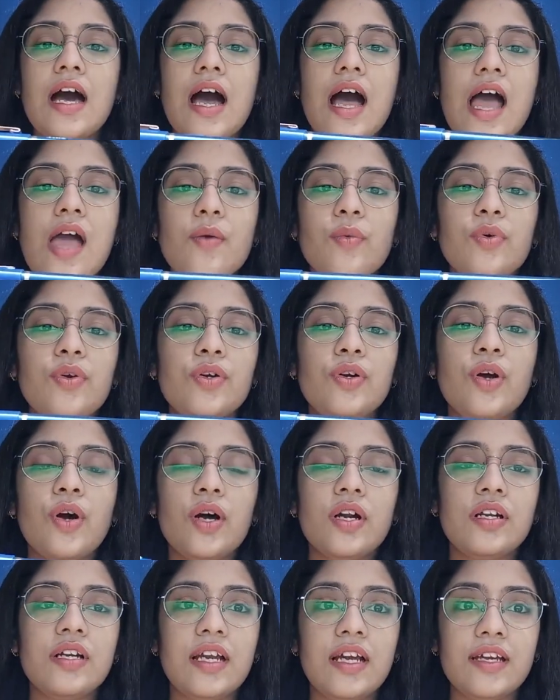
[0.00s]
I would
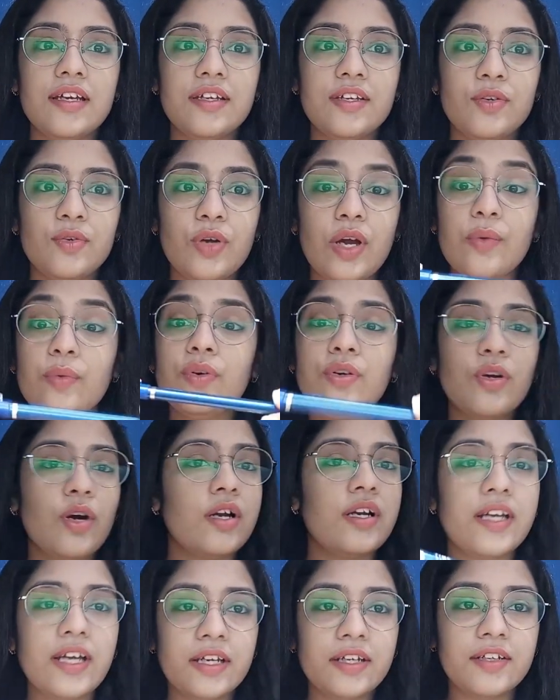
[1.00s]
not, like, you know, I would
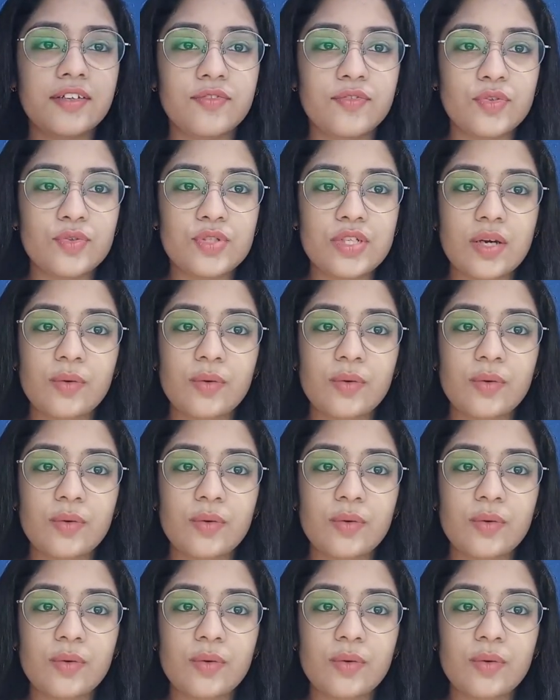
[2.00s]
not get confused.